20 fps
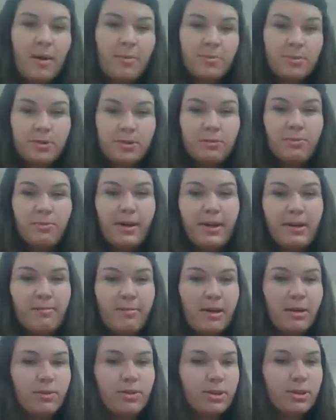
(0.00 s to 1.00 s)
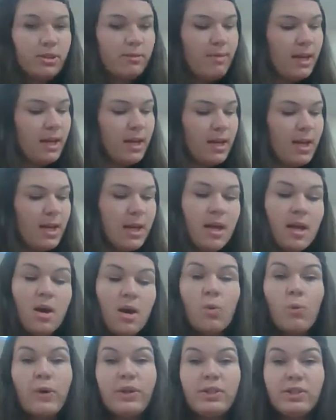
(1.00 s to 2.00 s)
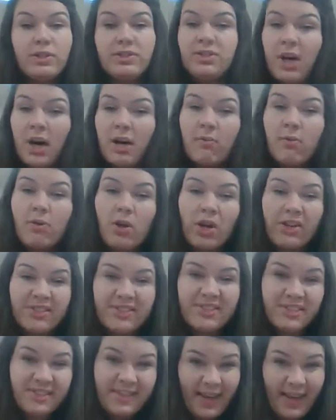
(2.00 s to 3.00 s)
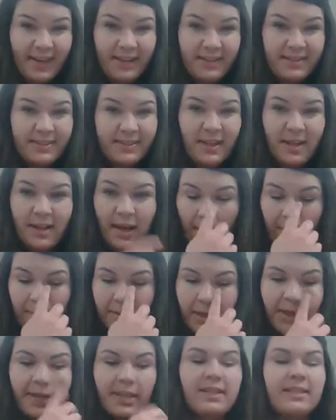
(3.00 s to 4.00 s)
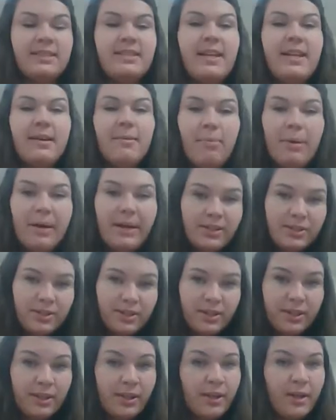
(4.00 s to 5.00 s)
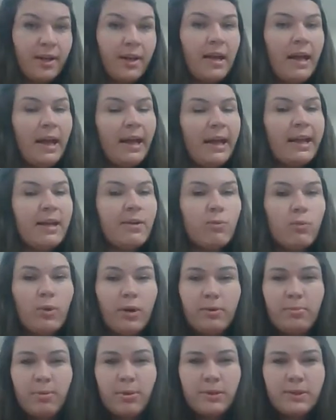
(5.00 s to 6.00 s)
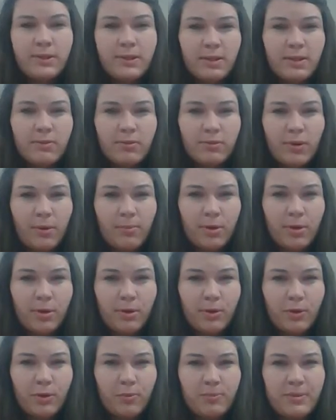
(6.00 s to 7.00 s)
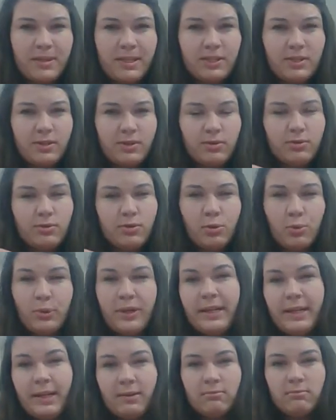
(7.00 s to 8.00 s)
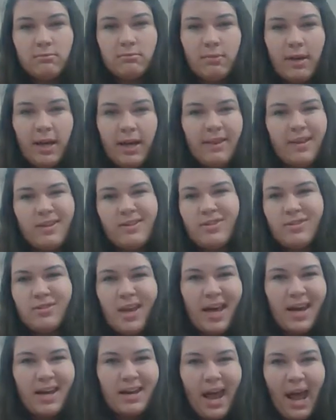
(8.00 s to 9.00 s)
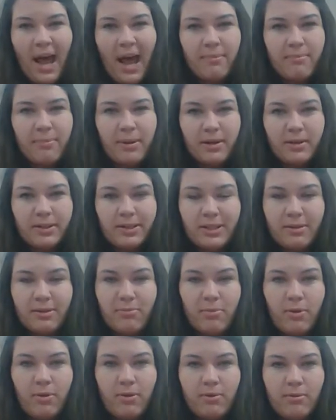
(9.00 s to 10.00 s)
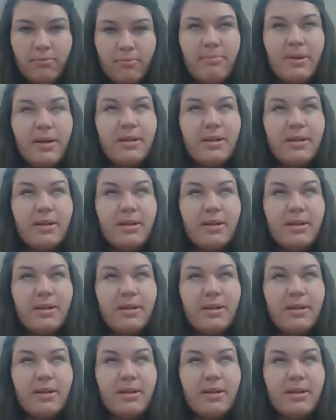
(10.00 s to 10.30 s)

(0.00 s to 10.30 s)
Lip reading: cups, which is plenty to make what you need to make. When you're done with all 6, I would like you to take a picture, and one person from your group needs to tweet it. And then just add at Marilyn the Mole,